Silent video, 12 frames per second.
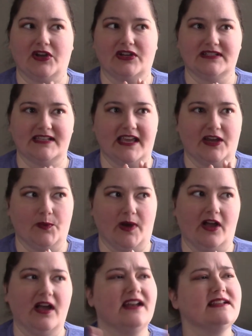going to take it
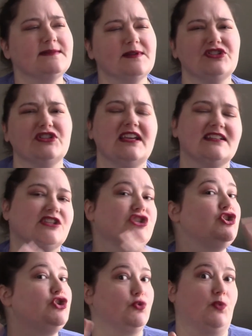well. And especially as a
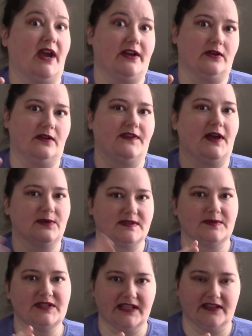new writer, that was
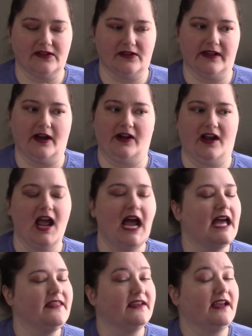particularly hard.
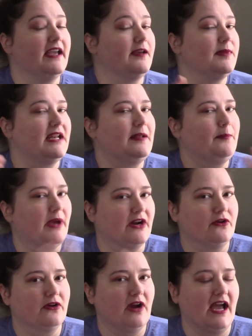I think I am getting
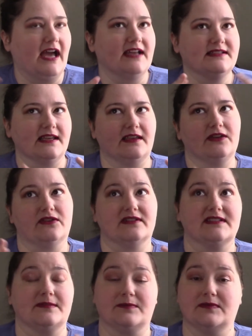better at taking
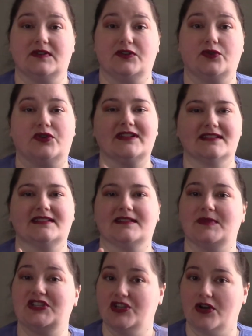
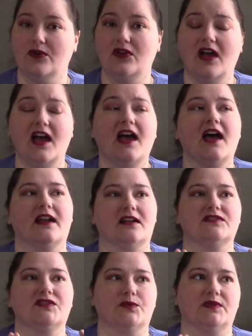criticism in general, and
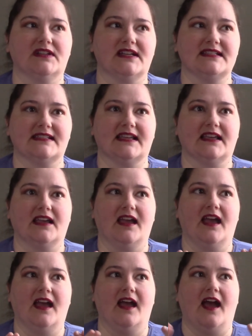also realizing
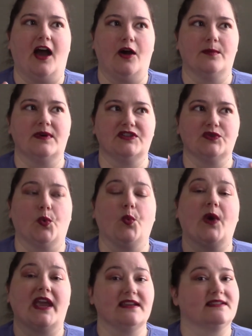how much
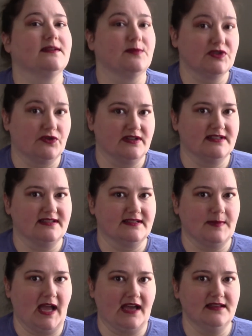weight someone's
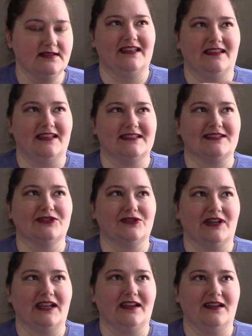criticism has. It's
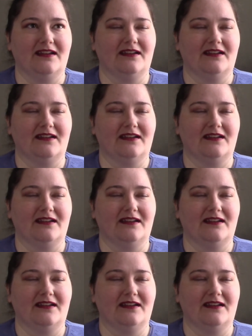learning